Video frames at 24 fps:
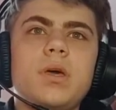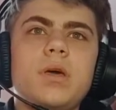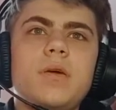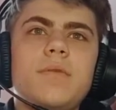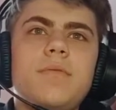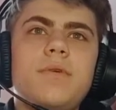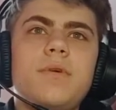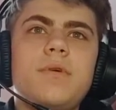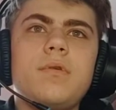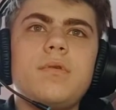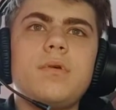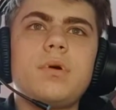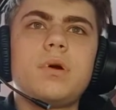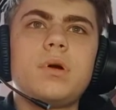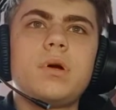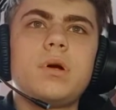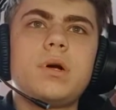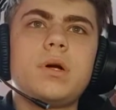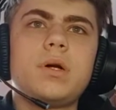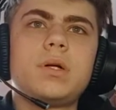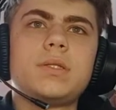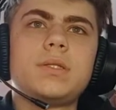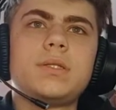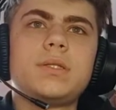If you
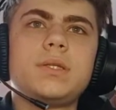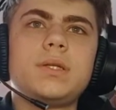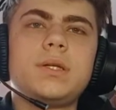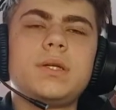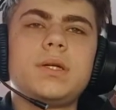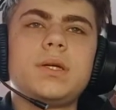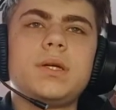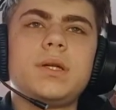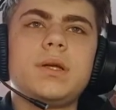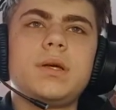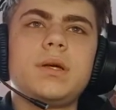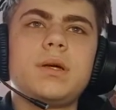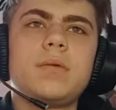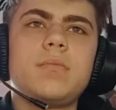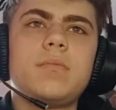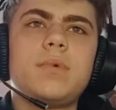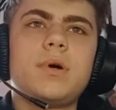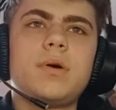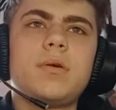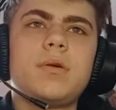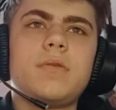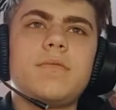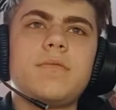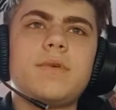are thinking
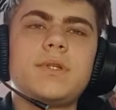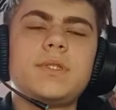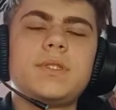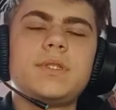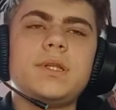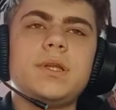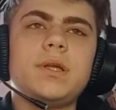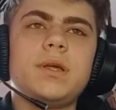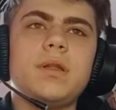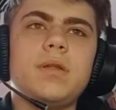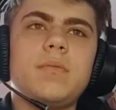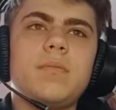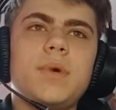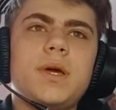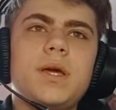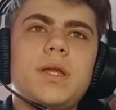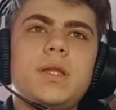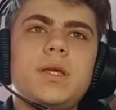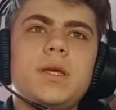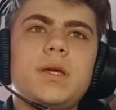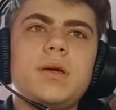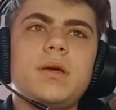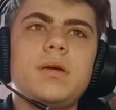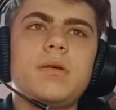about investing in
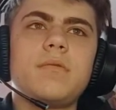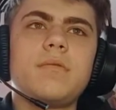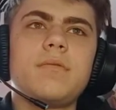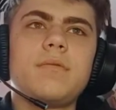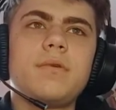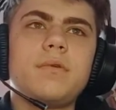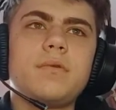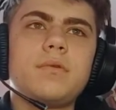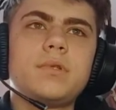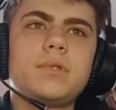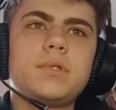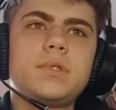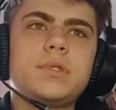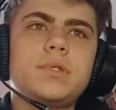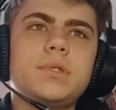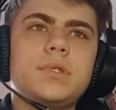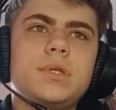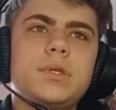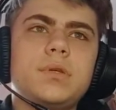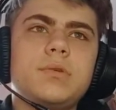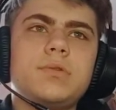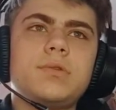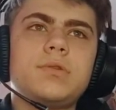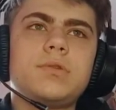Matic, First,
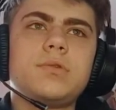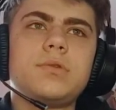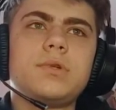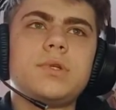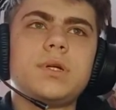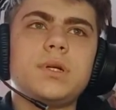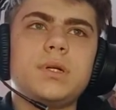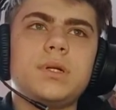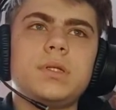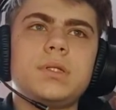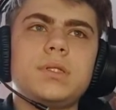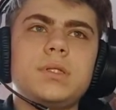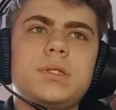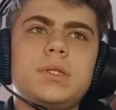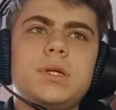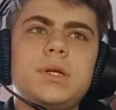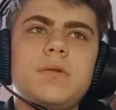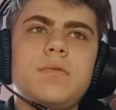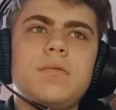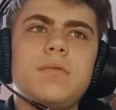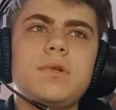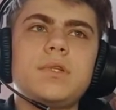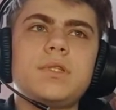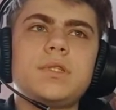you should
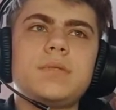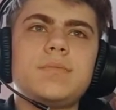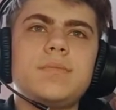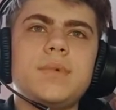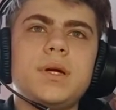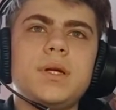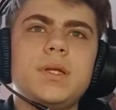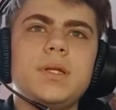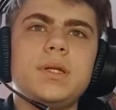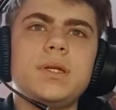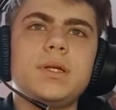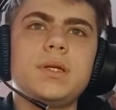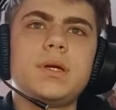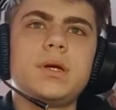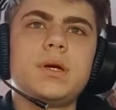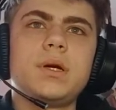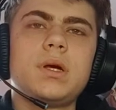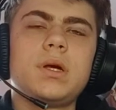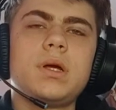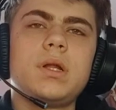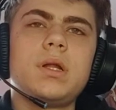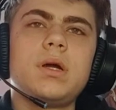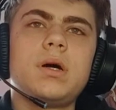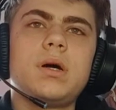understand what is Matic
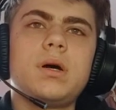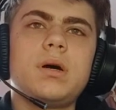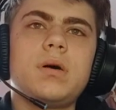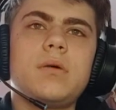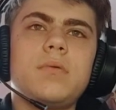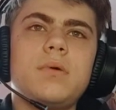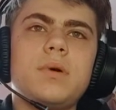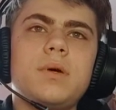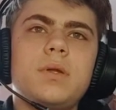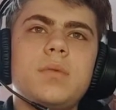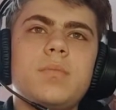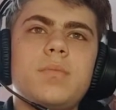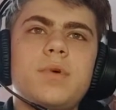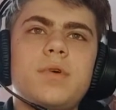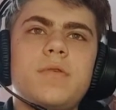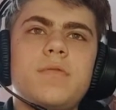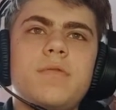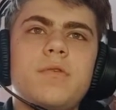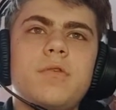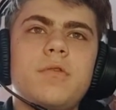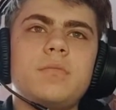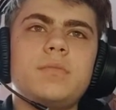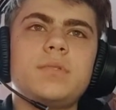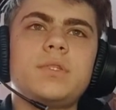and how it
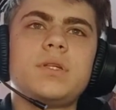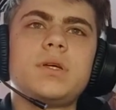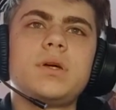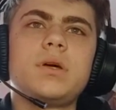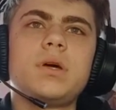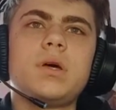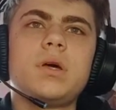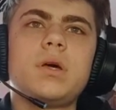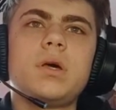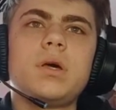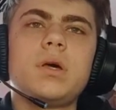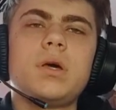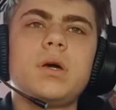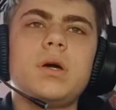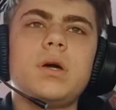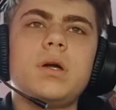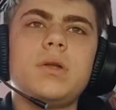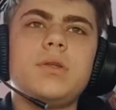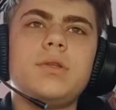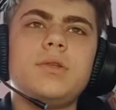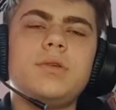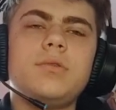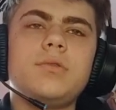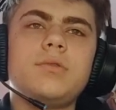performs,
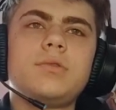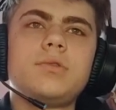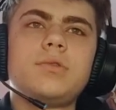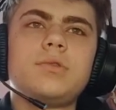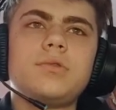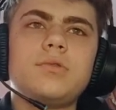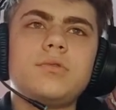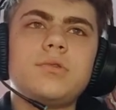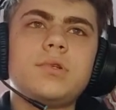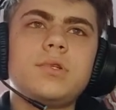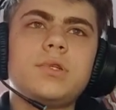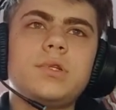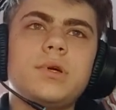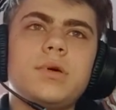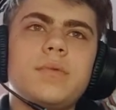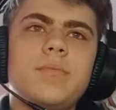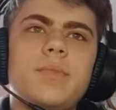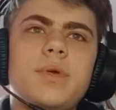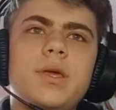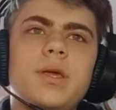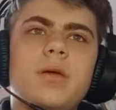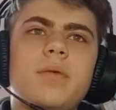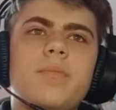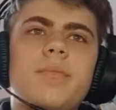and you should uh,
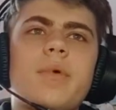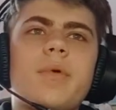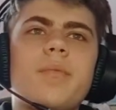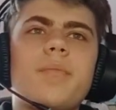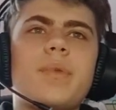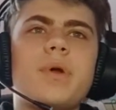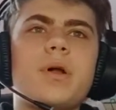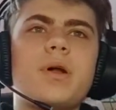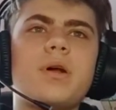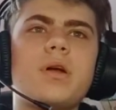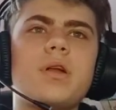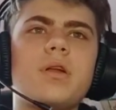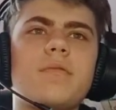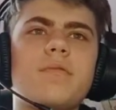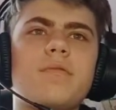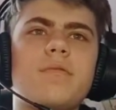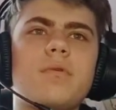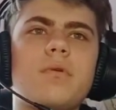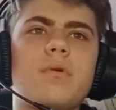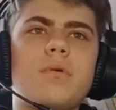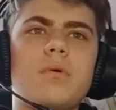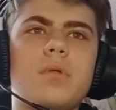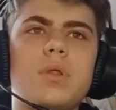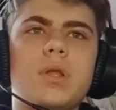be prepared
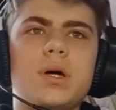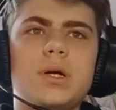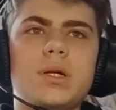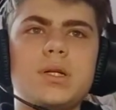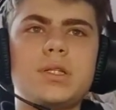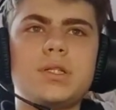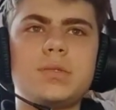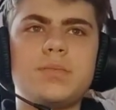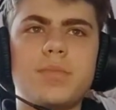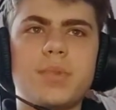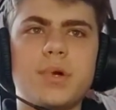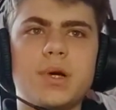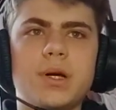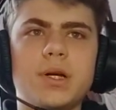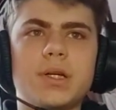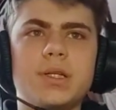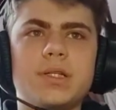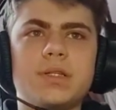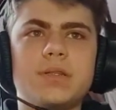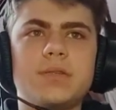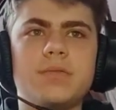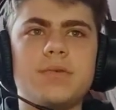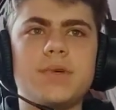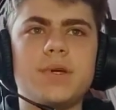for large
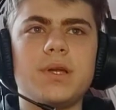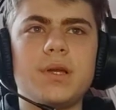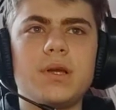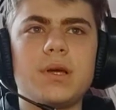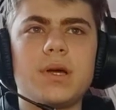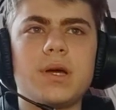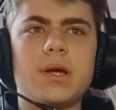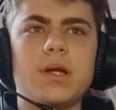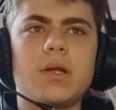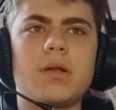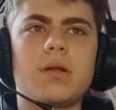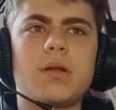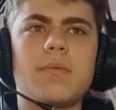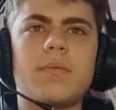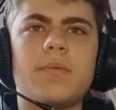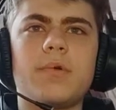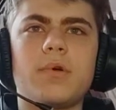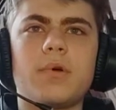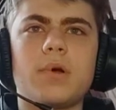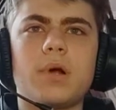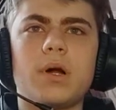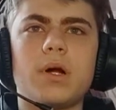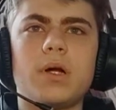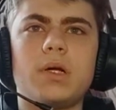price swing and
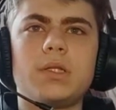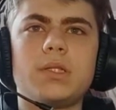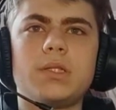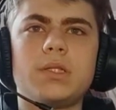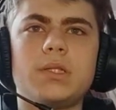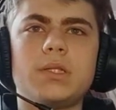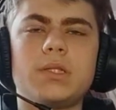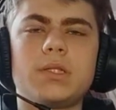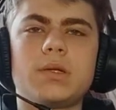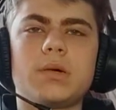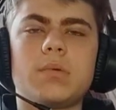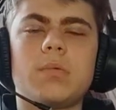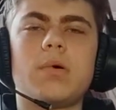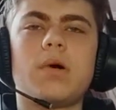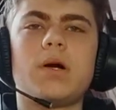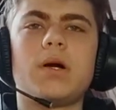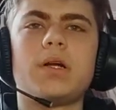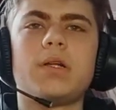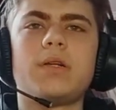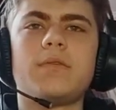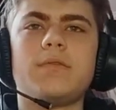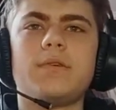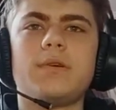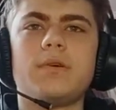cryptocurrencies
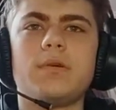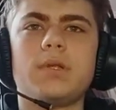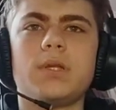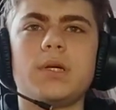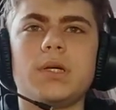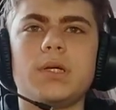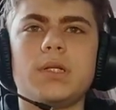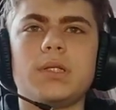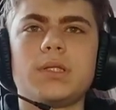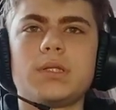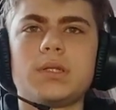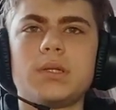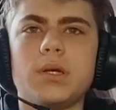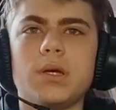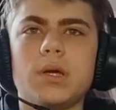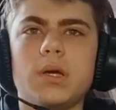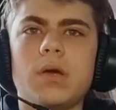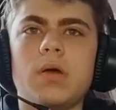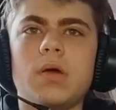quite violate.